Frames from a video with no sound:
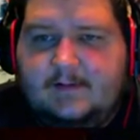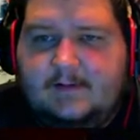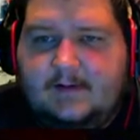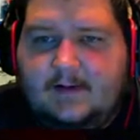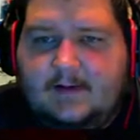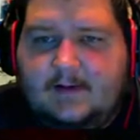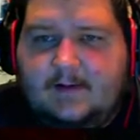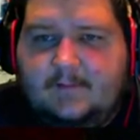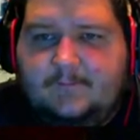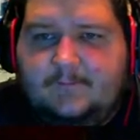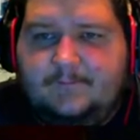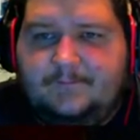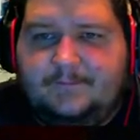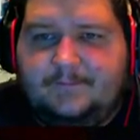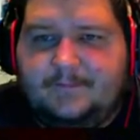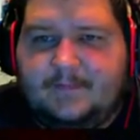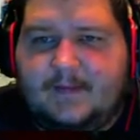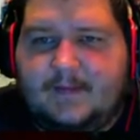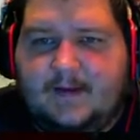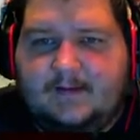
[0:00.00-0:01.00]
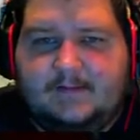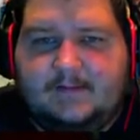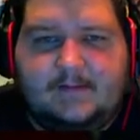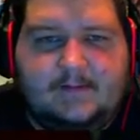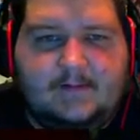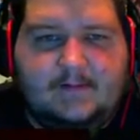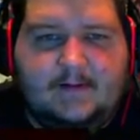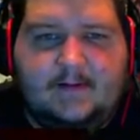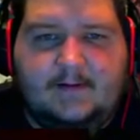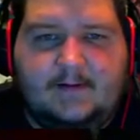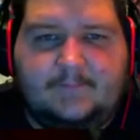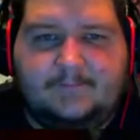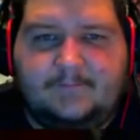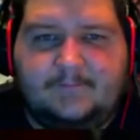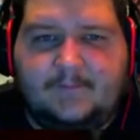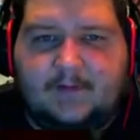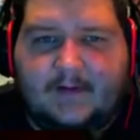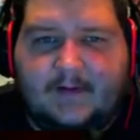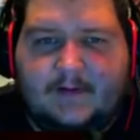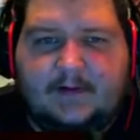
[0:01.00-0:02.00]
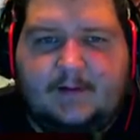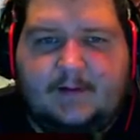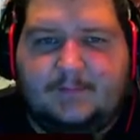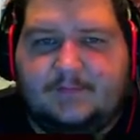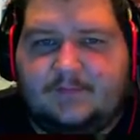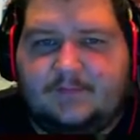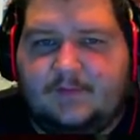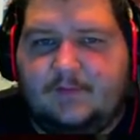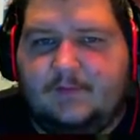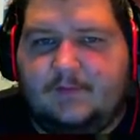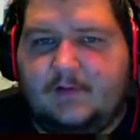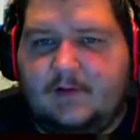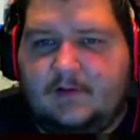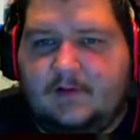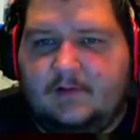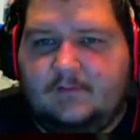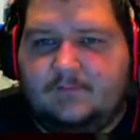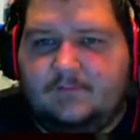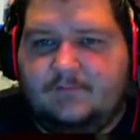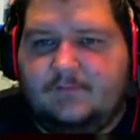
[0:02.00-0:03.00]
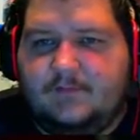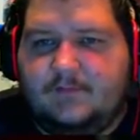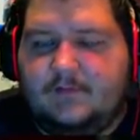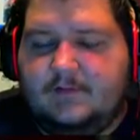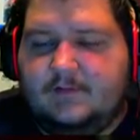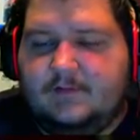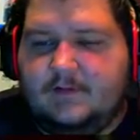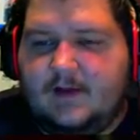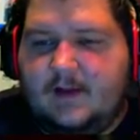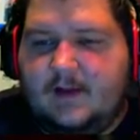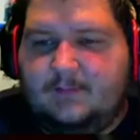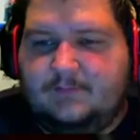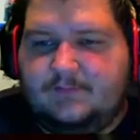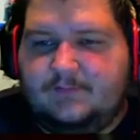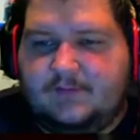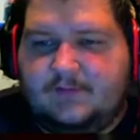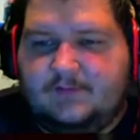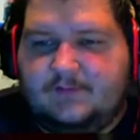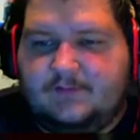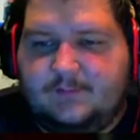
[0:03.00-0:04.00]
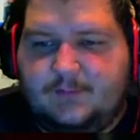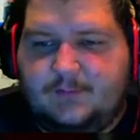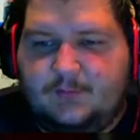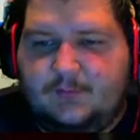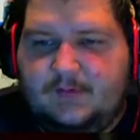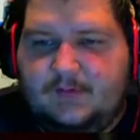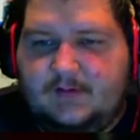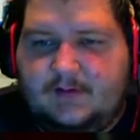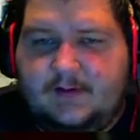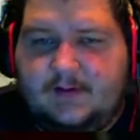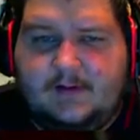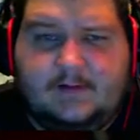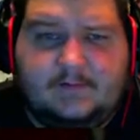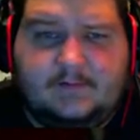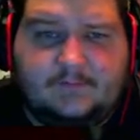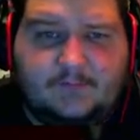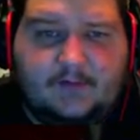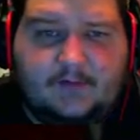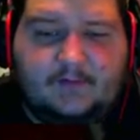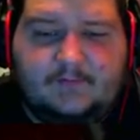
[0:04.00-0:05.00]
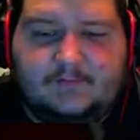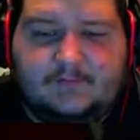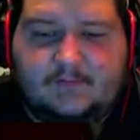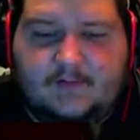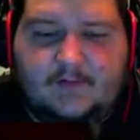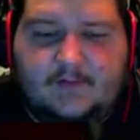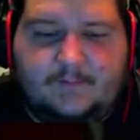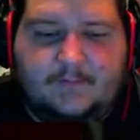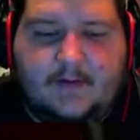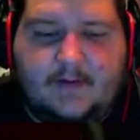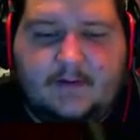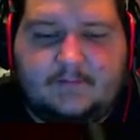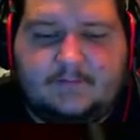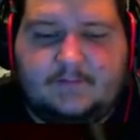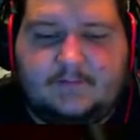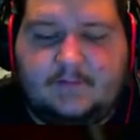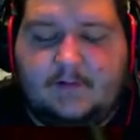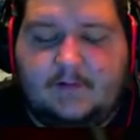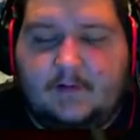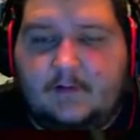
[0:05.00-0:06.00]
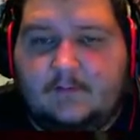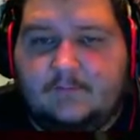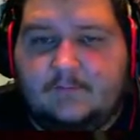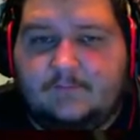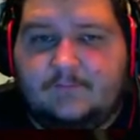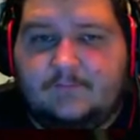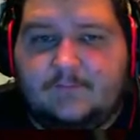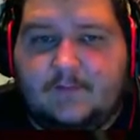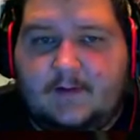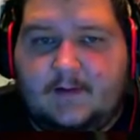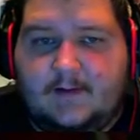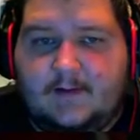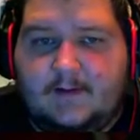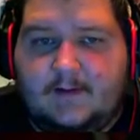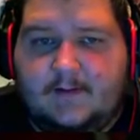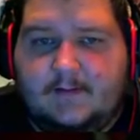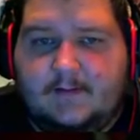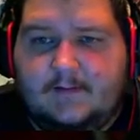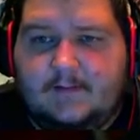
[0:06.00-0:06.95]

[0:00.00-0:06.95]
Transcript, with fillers: Um, I did um, an episode of the Goblin Traders of the weekend, as well as an unboxing of uh,